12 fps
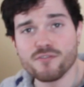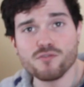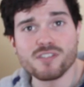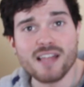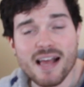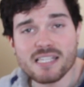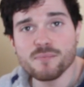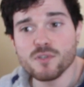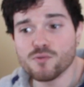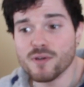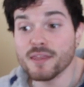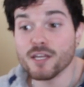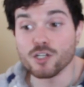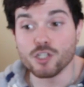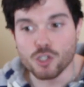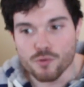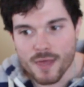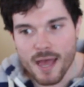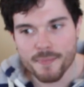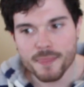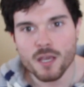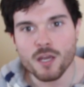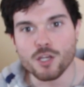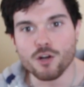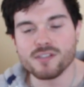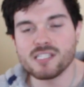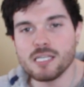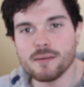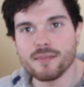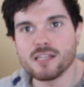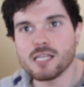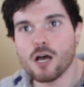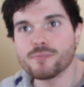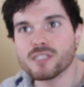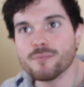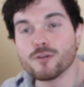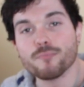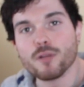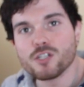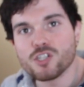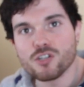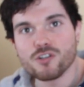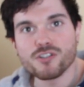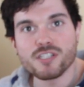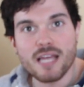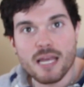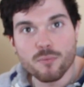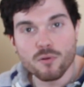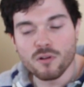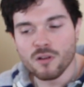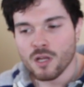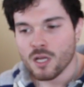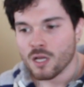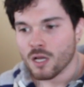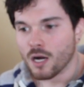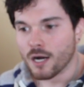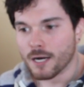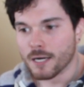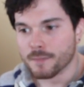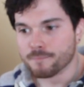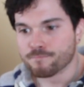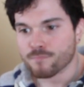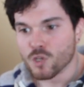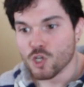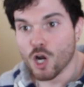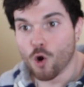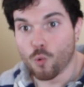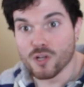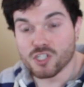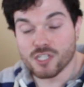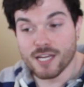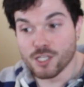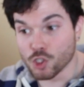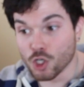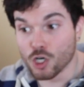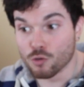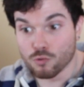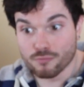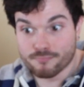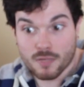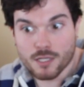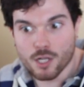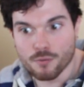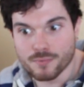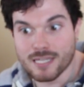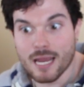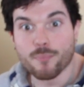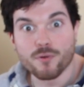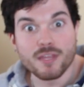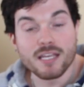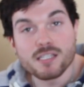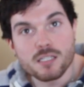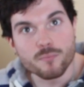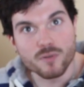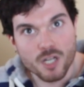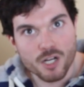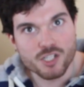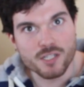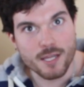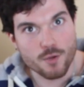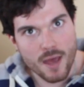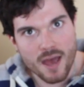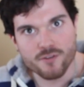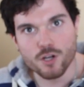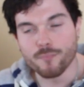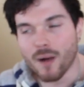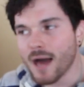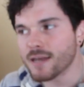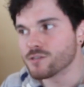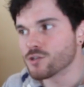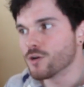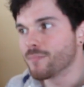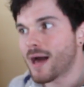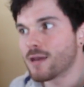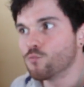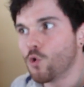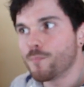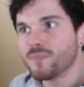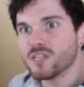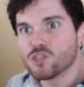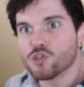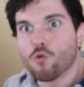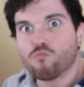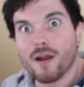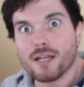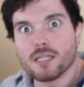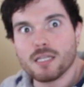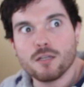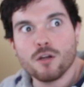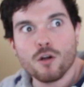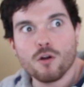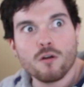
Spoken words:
a few snacks in between there, do that. You know, this helps keep your blood sugar stable, you know, which in turn will, you know, damper the insulin production that you have in your body, so your body won't be so readily